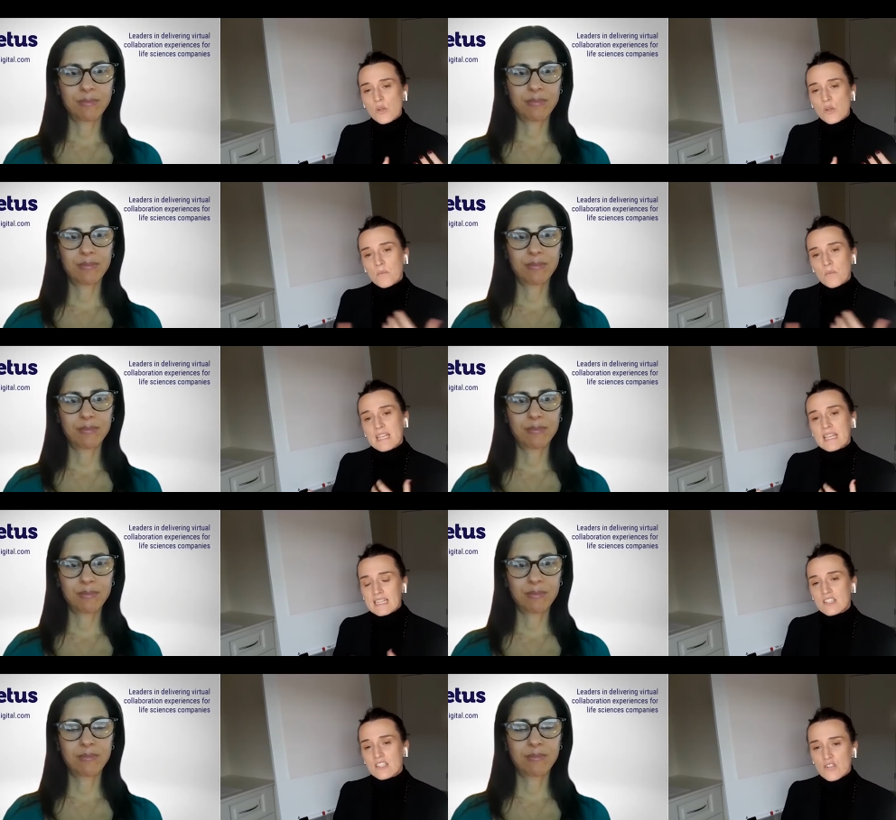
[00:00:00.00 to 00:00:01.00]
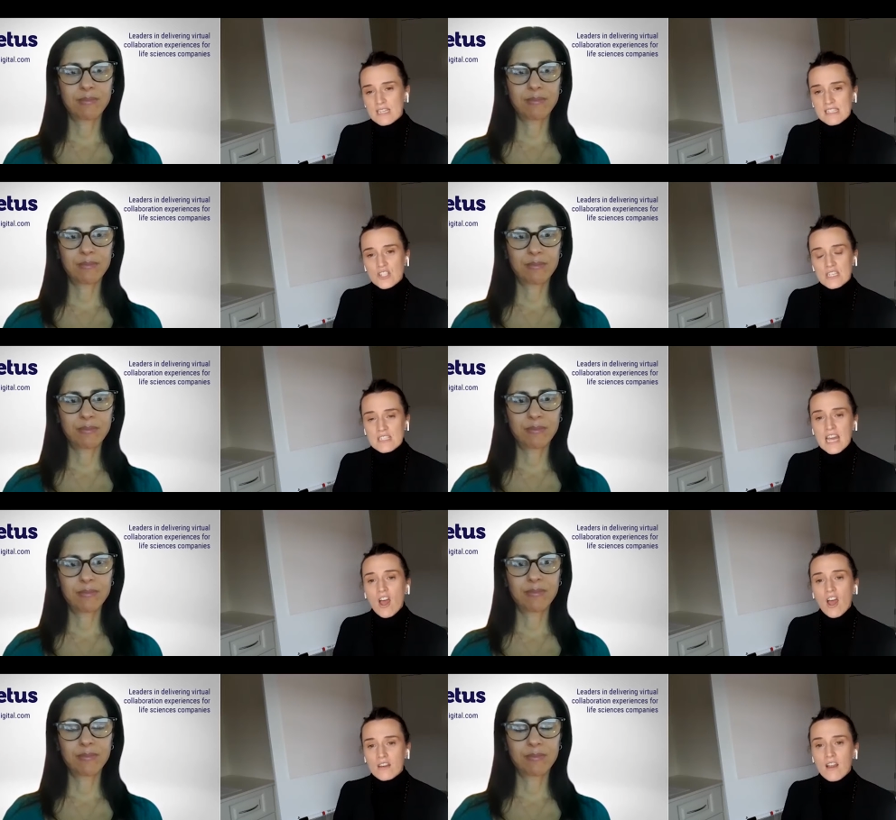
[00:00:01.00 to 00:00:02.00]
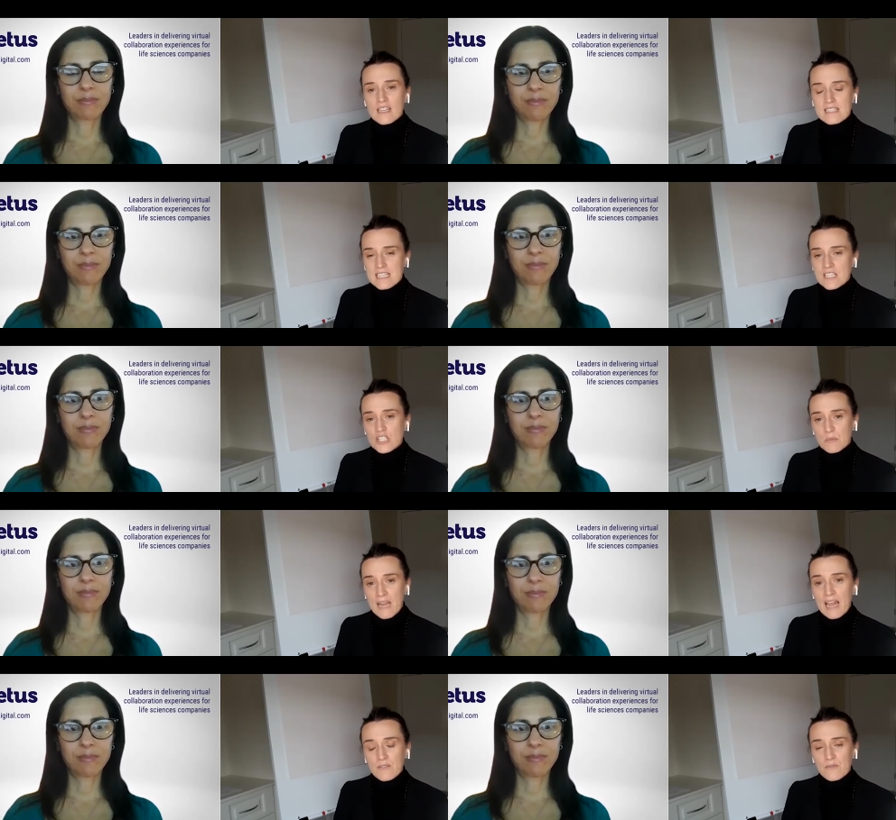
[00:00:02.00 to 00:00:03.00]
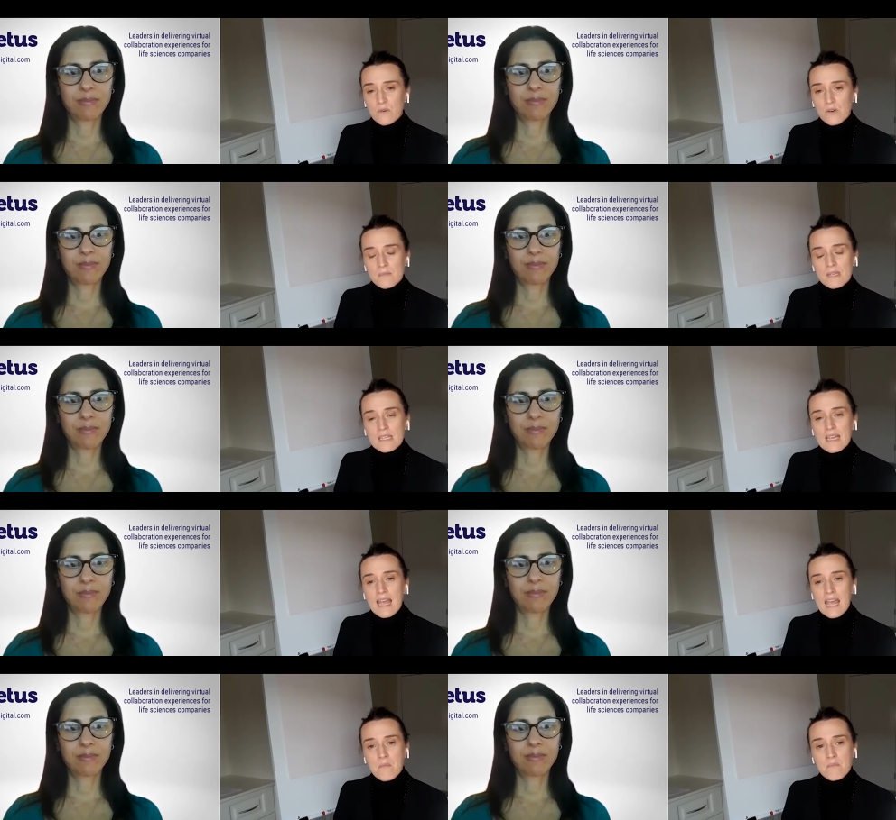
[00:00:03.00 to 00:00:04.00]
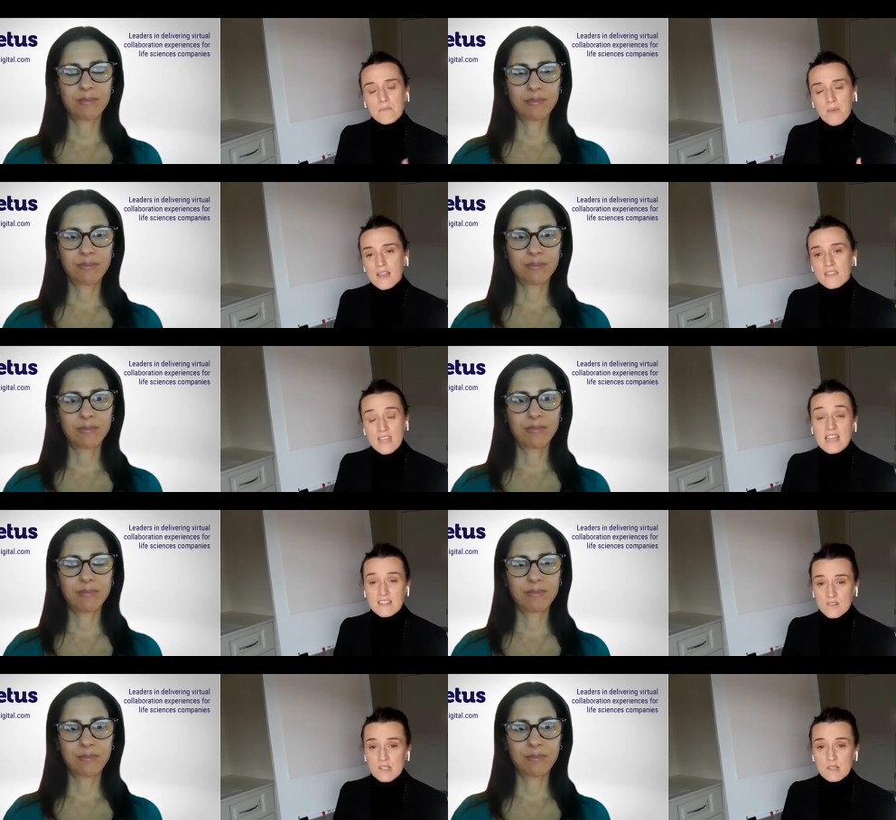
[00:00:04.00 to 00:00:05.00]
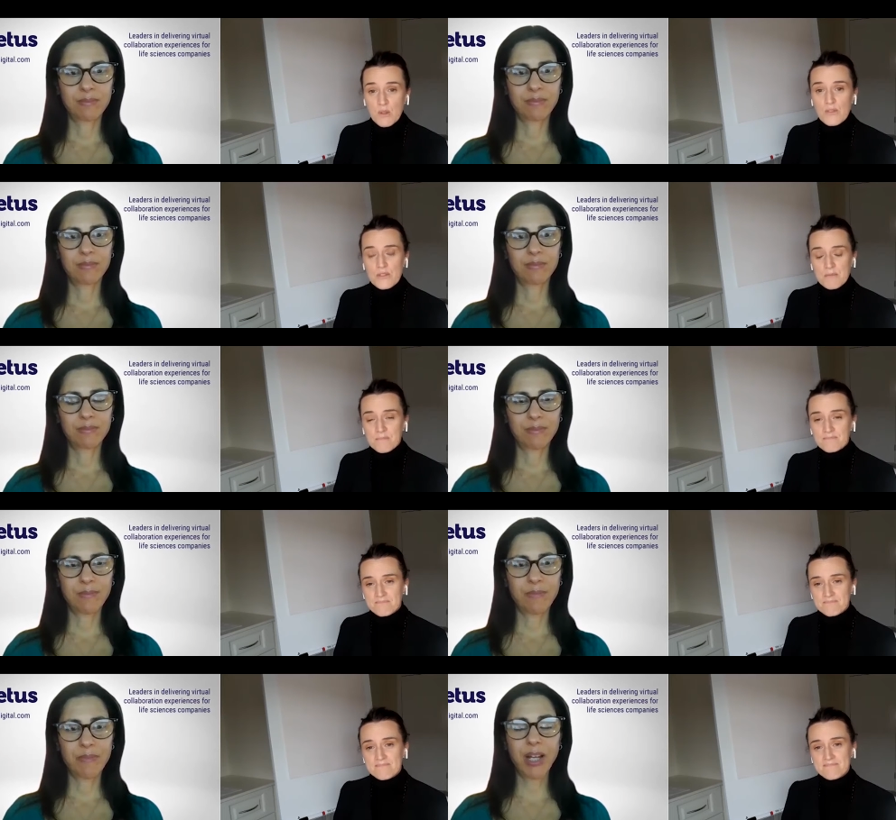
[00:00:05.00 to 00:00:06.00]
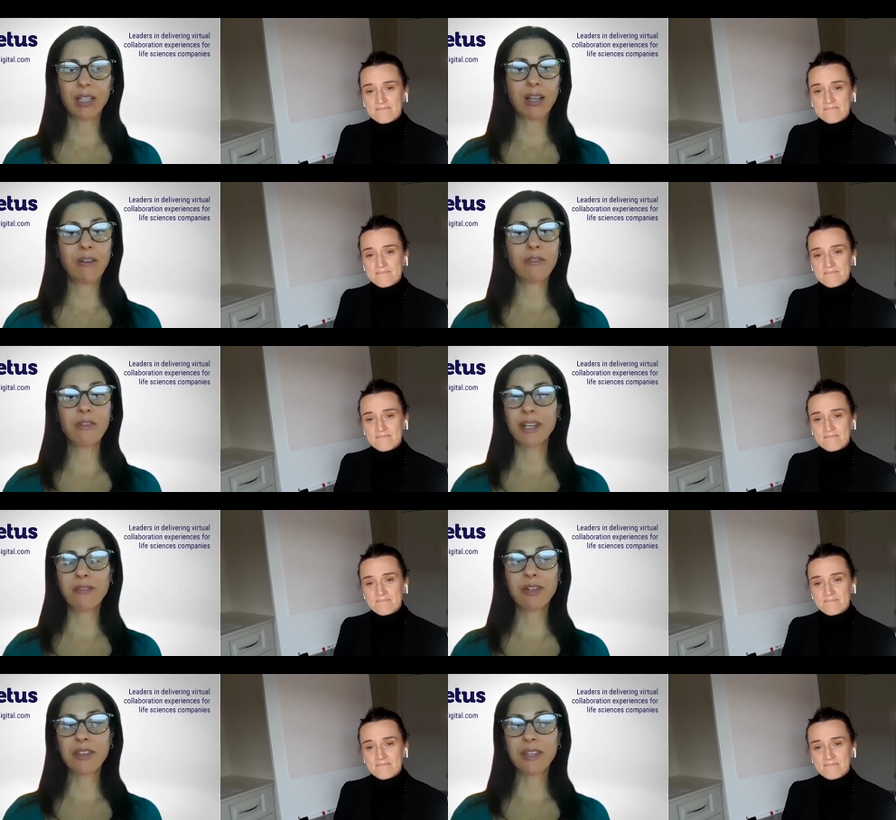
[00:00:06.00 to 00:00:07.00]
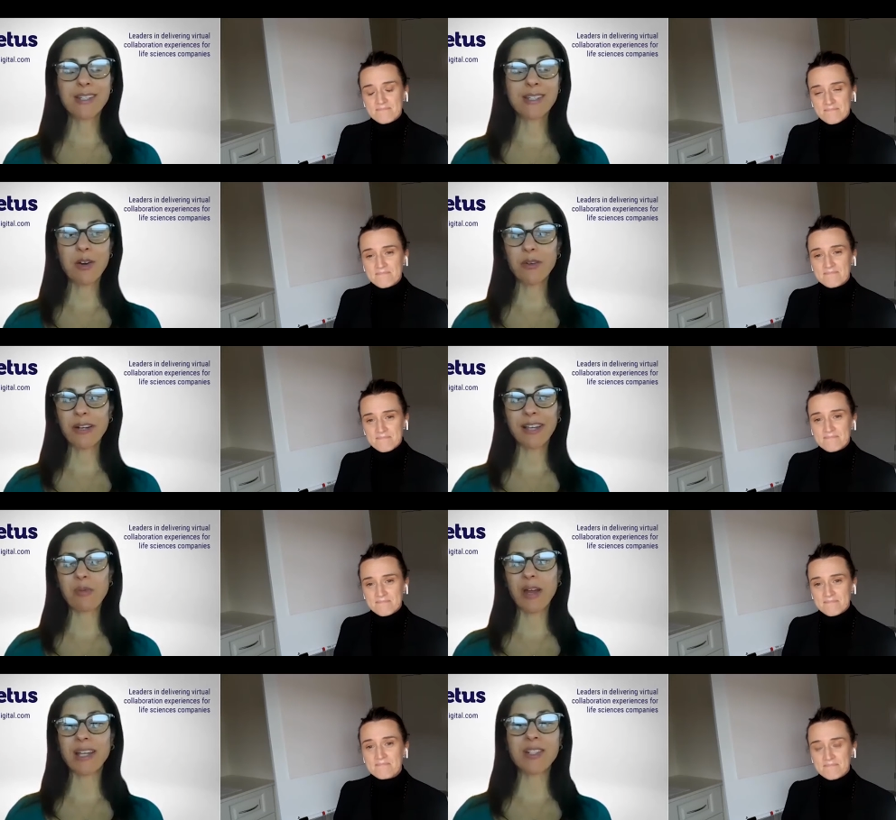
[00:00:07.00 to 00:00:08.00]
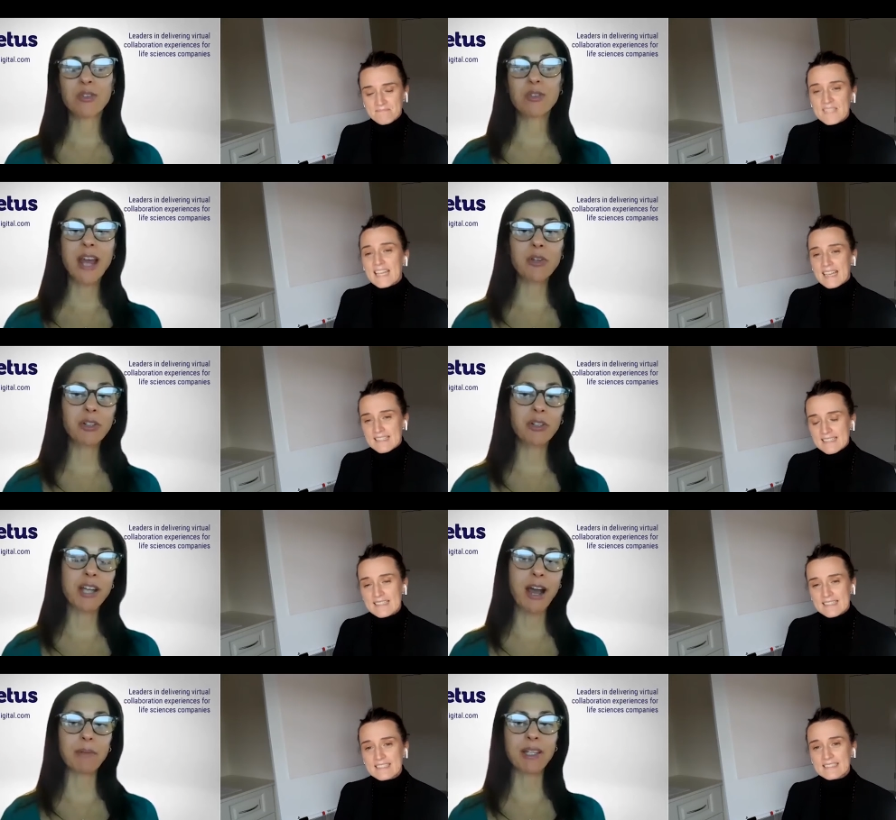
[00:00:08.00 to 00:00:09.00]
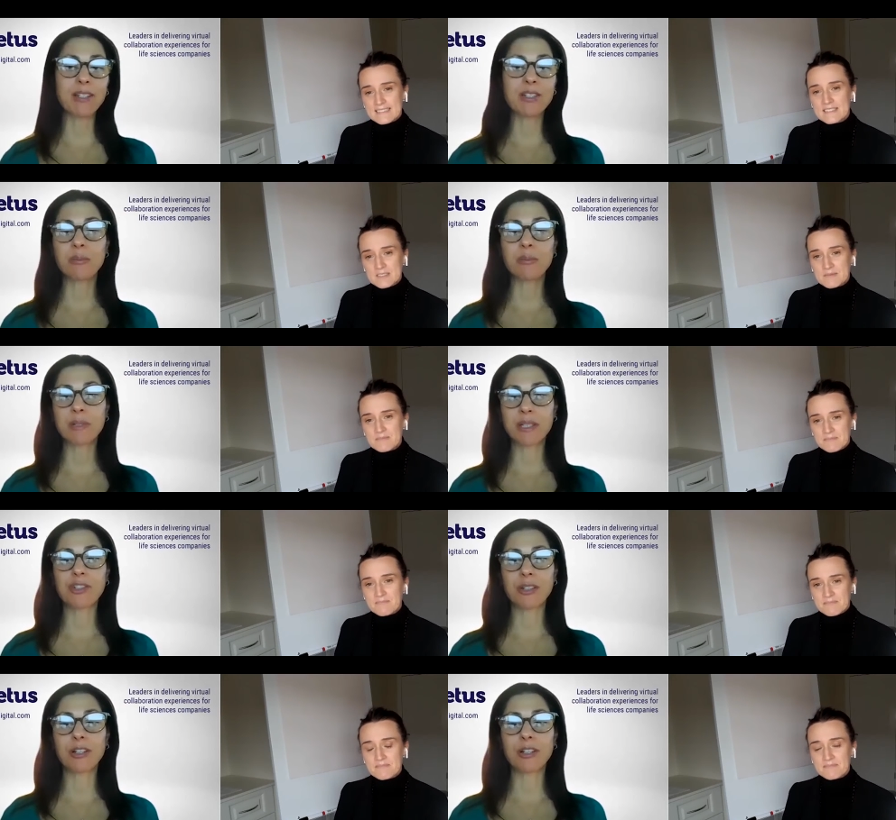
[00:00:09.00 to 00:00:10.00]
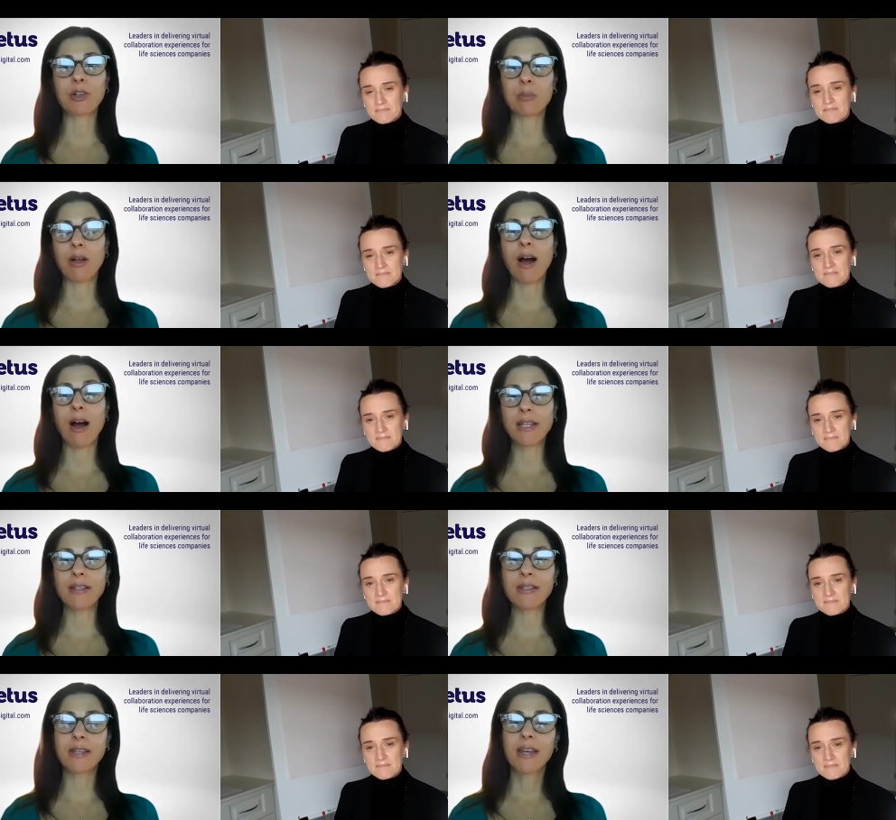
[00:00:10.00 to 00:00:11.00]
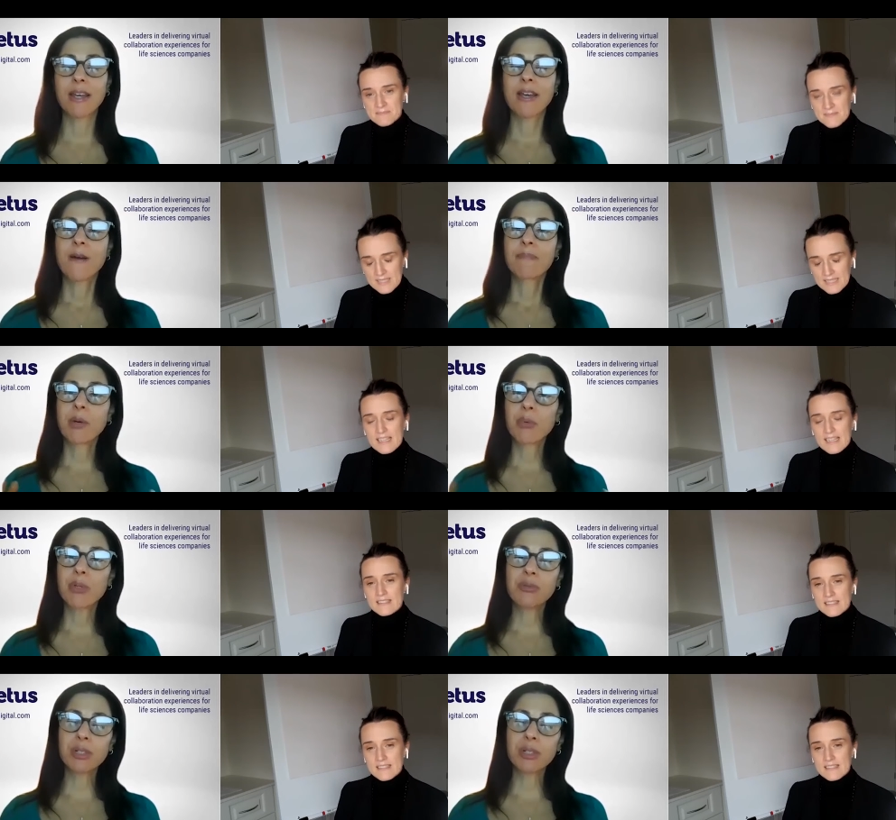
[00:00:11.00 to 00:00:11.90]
Speaker 1: And so we're beginning to transition into that online teaching platform um, by the end of this month.
Speaker 2: I love it. And everything is going that way. And so now yeah. you're tapping into a potentially global audience. Now, what's